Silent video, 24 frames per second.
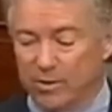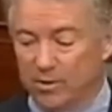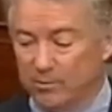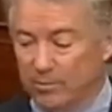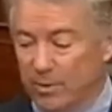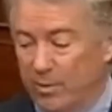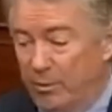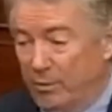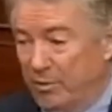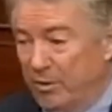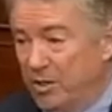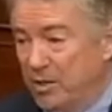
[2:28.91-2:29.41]

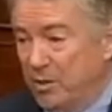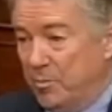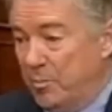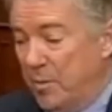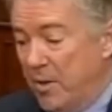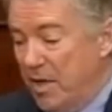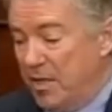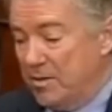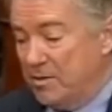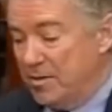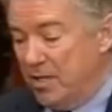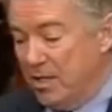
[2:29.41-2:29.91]
People need to
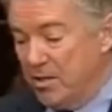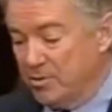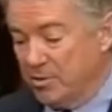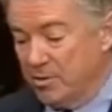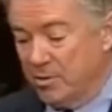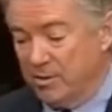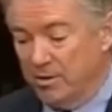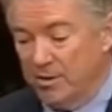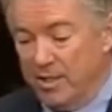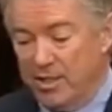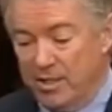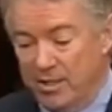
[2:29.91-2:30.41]
pay
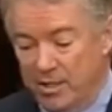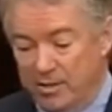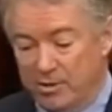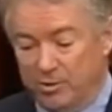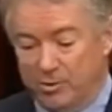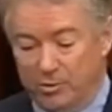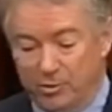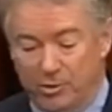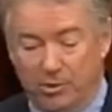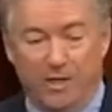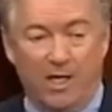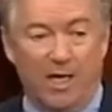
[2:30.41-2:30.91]
attention. They need to
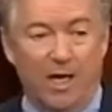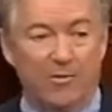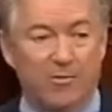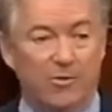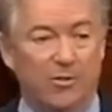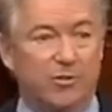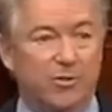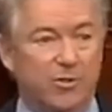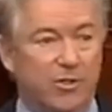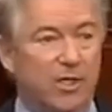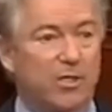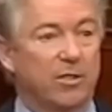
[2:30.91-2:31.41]
look how
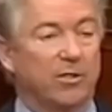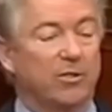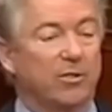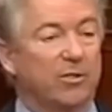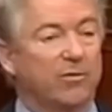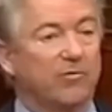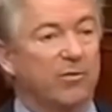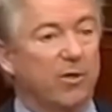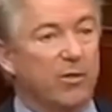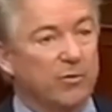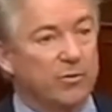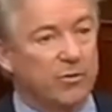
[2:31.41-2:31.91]
their senator
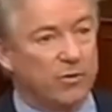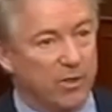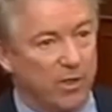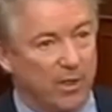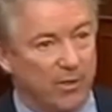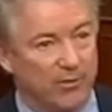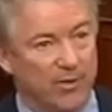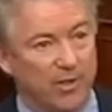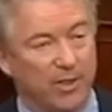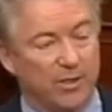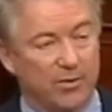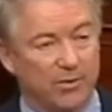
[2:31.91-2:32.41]
votes
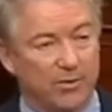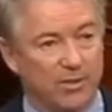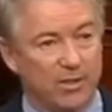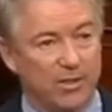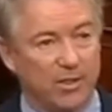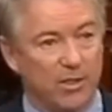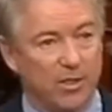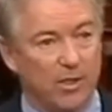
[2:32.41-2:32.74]
on this